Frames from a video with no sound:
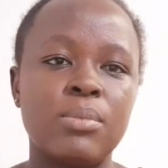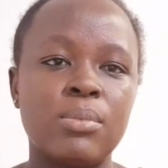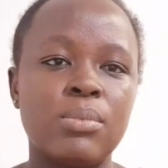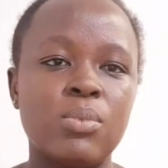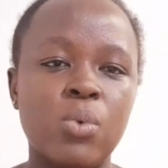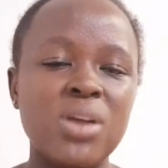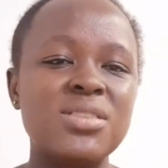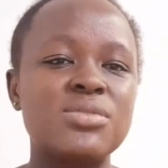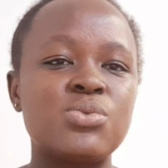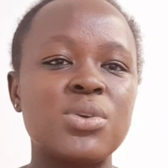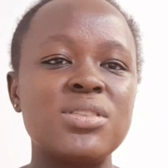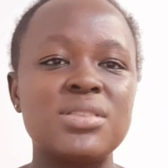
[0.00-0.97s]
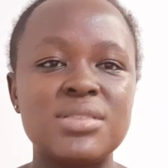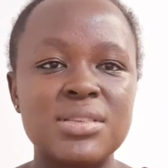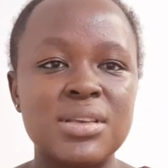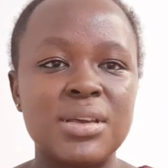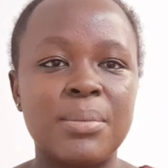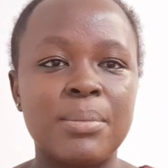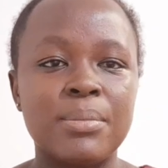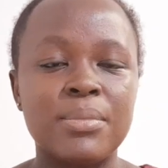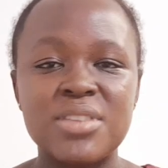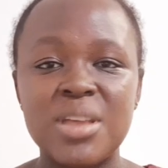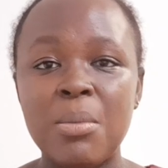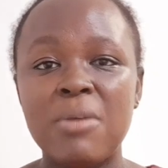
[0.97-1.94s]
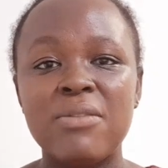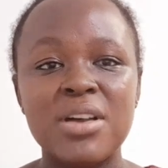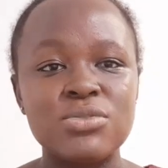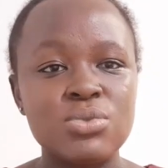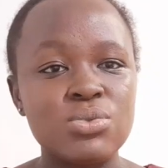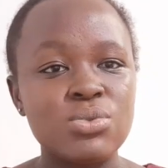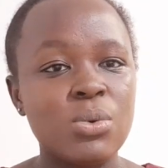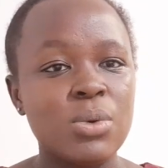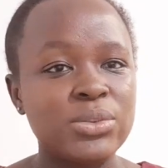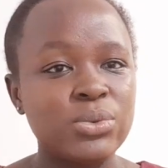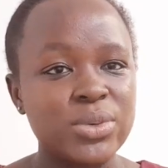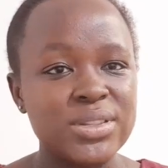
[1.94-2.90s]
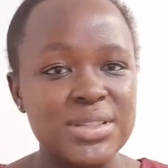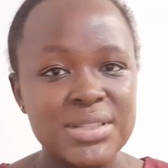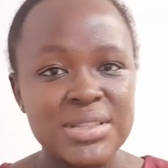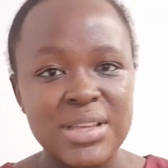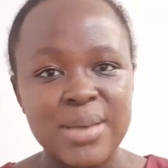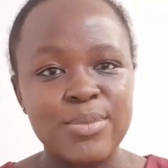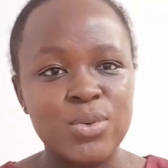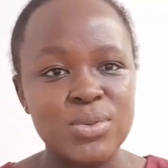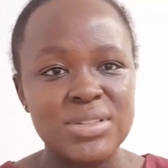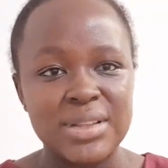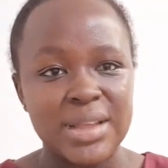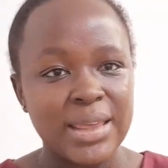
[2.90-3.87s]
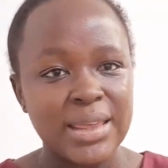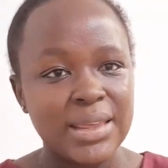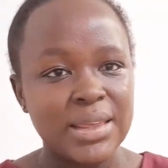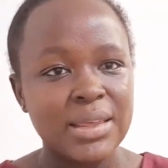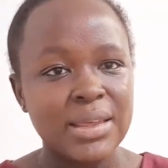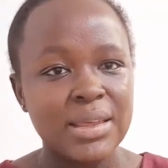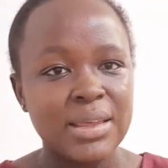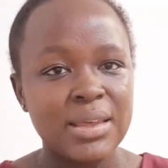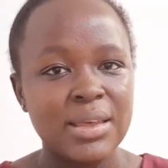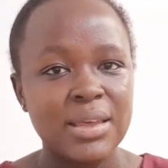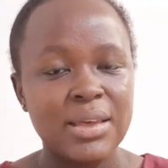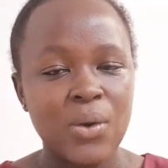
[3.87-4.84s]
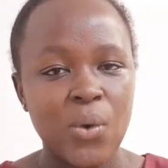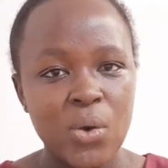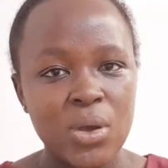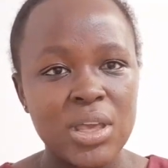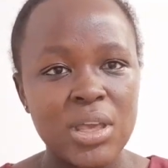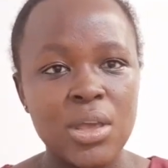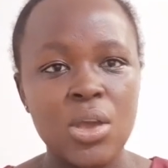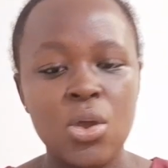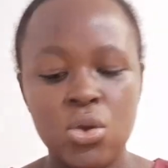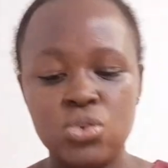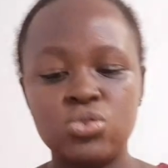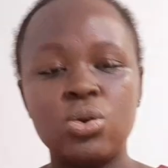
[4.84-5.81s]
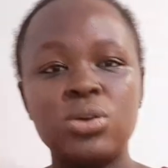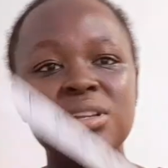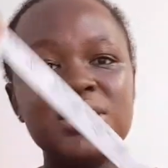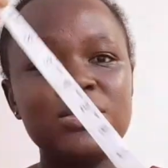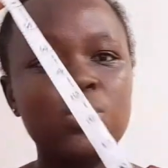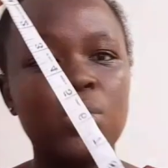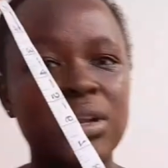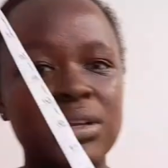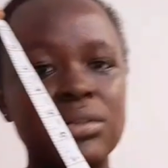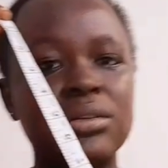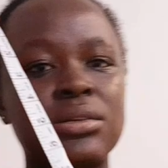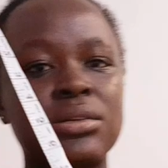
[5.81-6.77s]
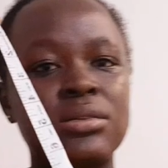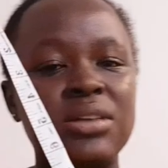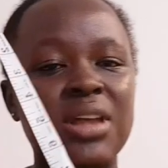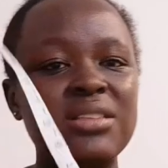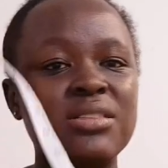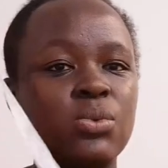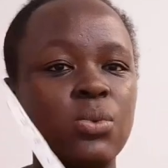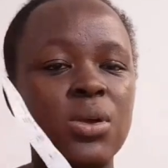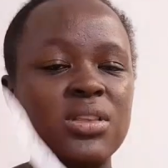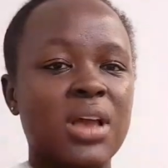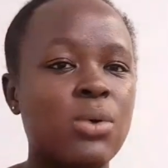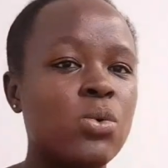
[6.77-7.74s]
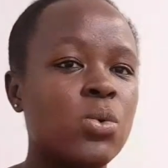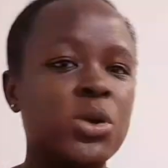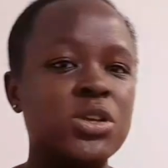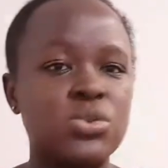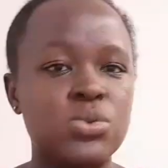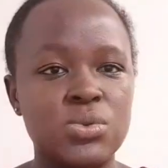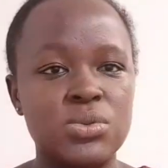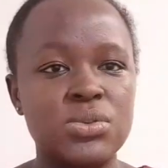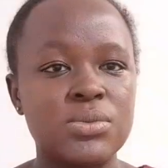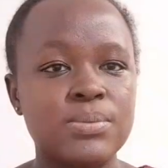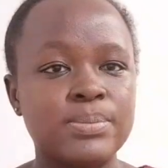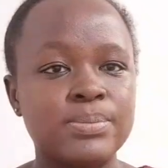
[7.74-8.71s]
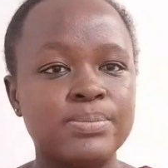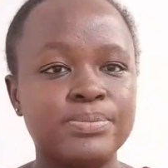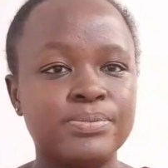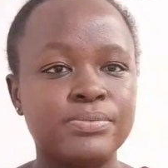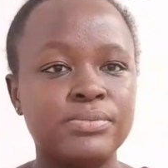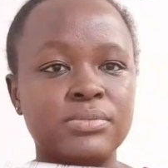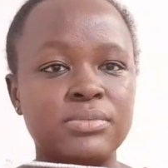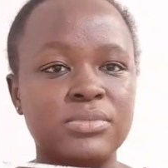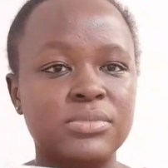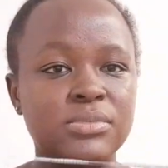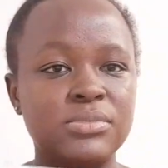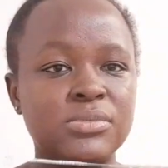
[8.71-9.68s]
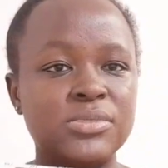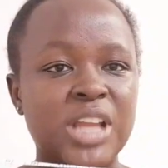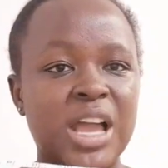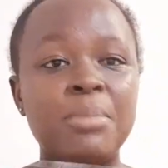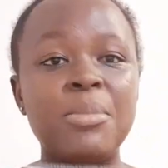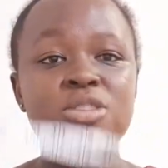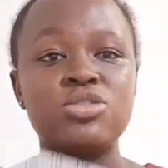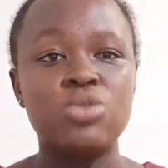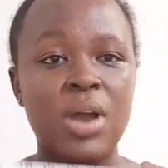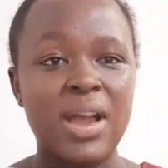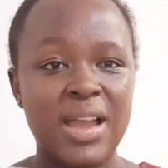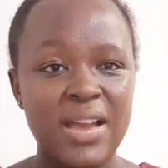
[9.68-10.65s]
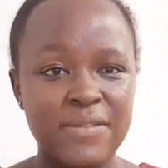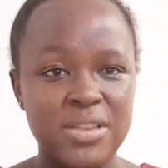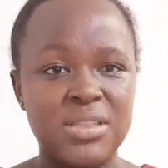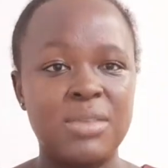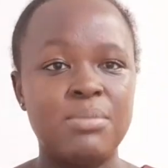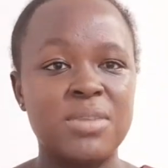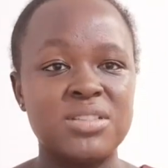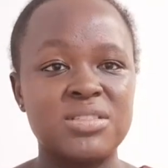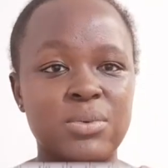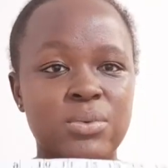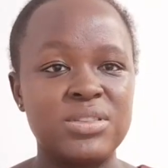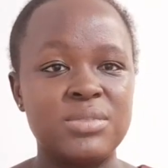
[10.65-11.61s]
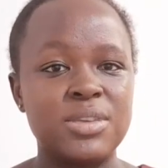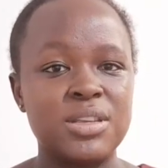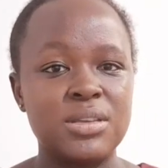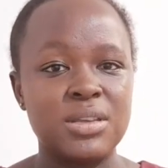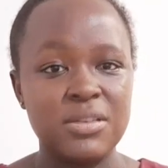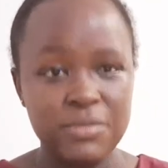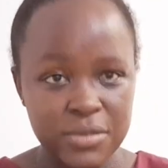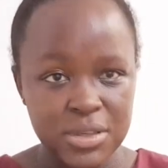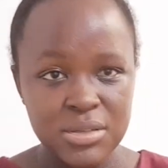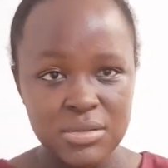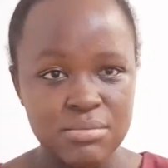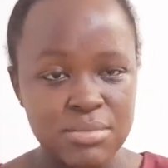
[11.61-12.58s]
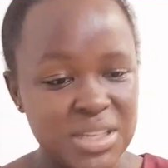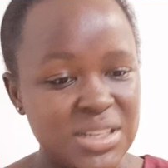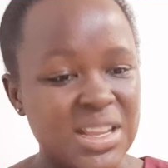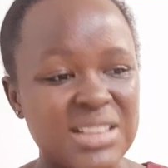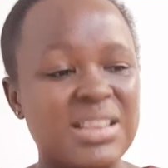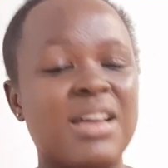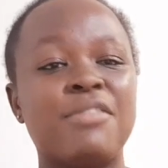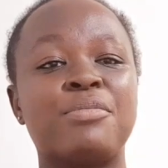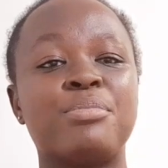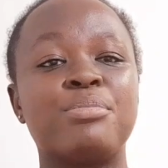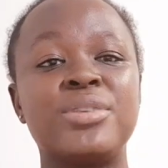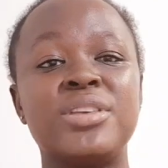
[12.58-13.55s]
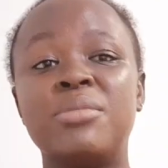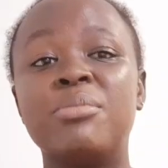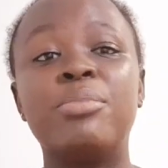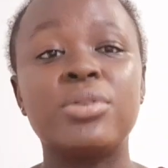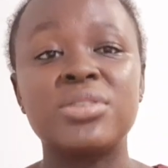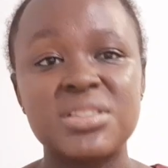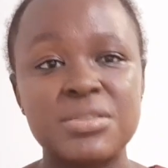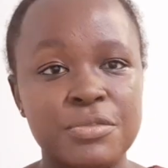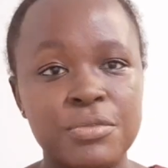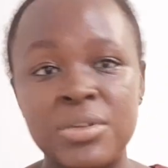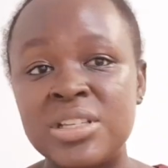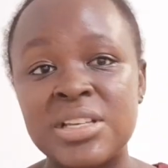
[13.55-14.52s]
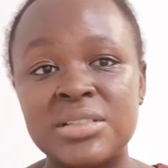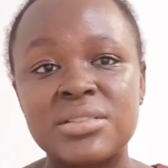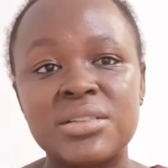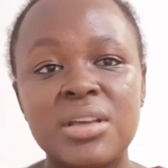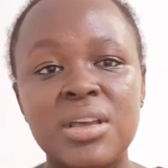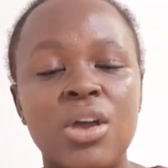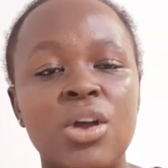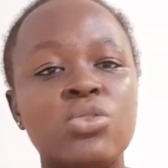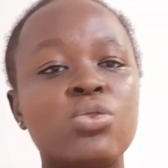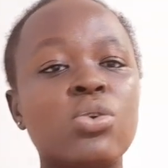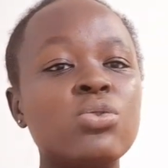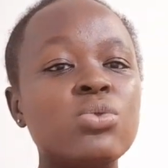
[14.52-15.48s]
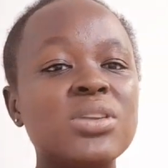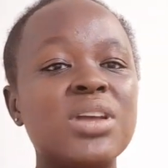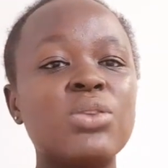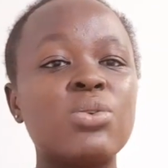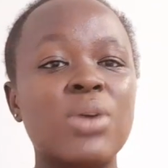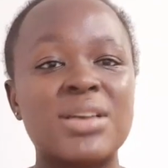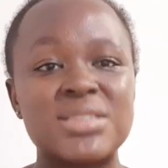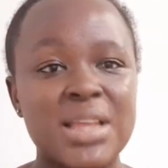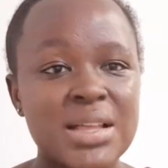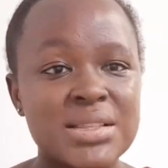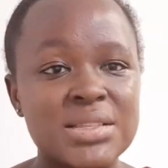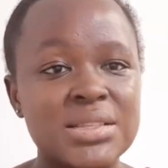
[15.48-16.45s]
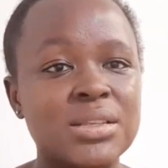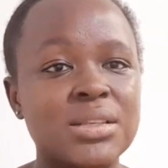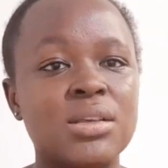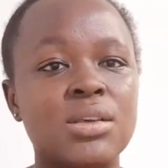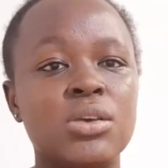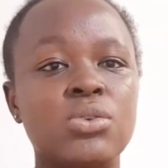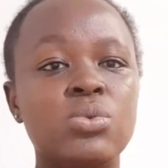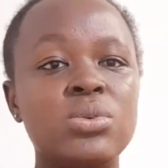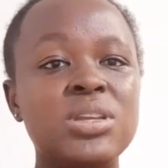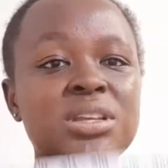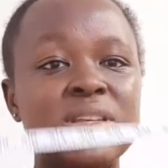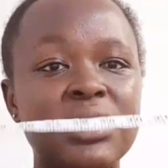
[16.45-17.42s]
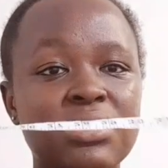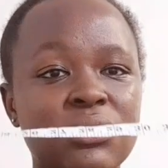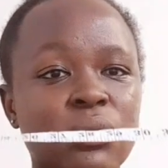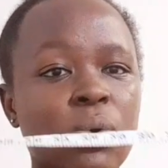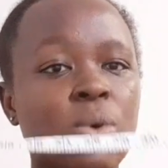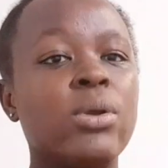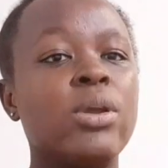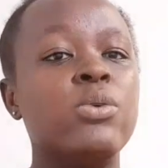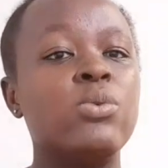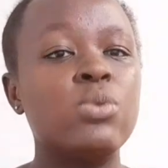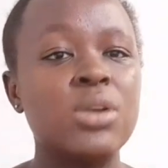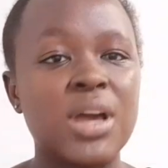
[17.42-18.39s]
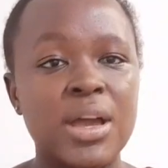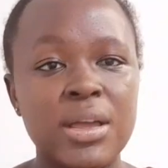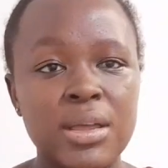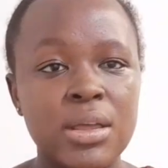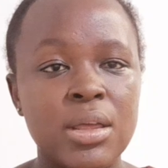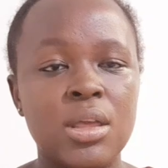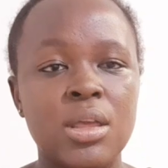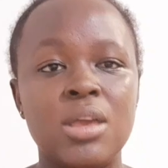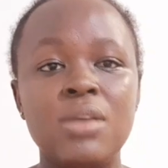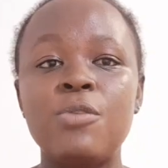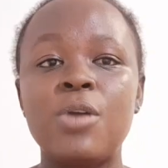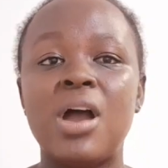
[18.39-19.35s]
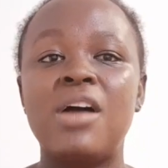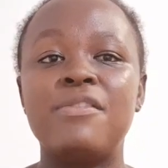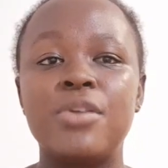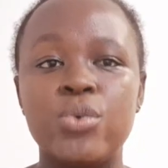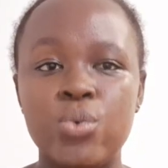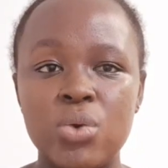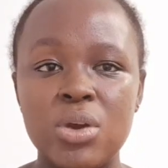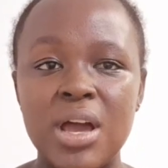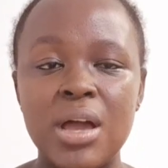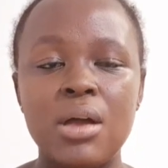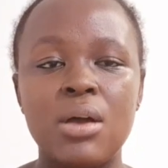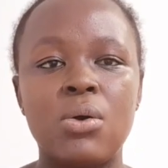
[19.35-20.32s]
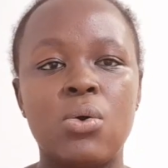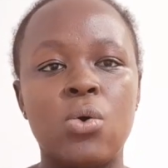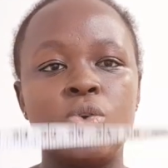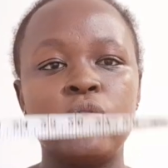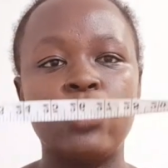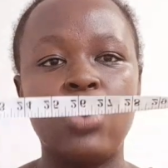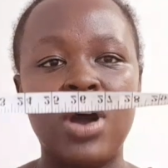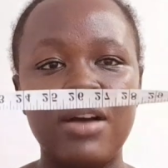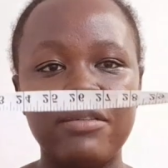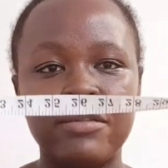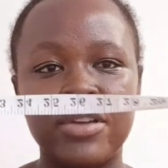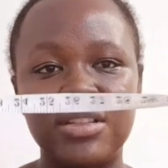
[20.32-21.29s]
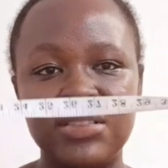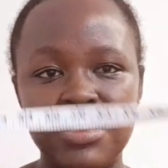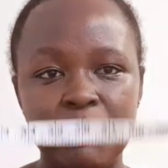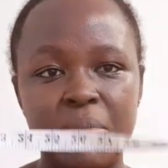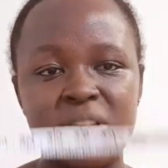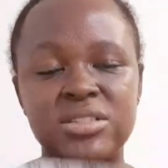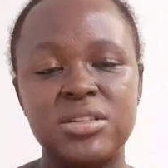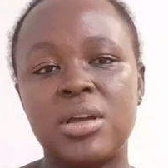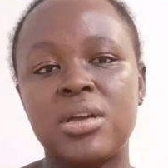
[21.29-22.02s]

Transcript: what is 20 cm? Some of us don't know what 20 cm looks like, okay. So this one, that is what I always use. I make sure I have a tape measure with me, even me that I have been importing for years. So you that you are starting, you need this, or a ruler. If you have a ruler or you have a tape measure,